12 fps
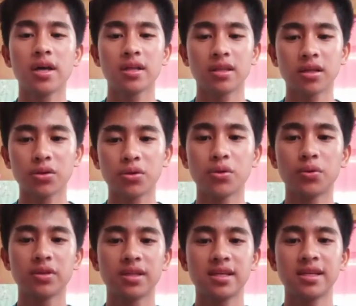that
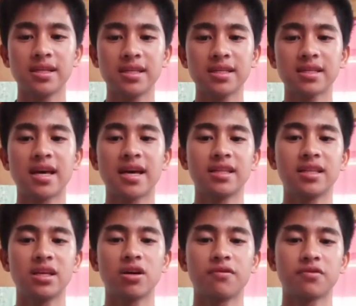growth is the
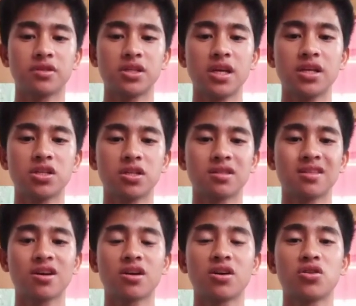idea of change, is the